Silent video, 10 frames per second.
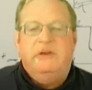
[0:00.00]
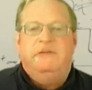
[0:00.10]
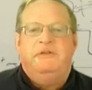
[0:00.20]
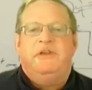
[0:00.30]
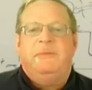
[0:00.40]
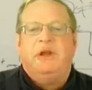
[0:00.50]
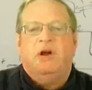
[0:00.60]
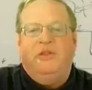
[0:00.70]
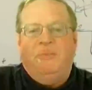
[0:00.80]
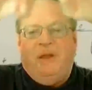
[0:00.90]
There's something
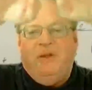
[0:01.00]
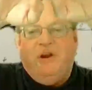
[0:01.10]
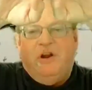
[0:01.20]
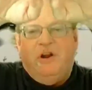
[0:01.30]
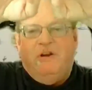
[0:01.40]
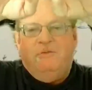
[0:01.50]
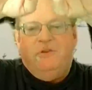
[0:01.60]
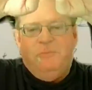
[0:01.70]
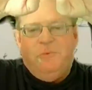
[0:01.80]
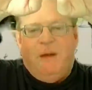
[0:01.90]
called the bell curve,
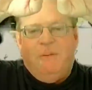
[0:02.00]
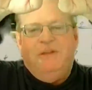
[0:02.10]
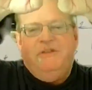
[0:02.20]
which you probably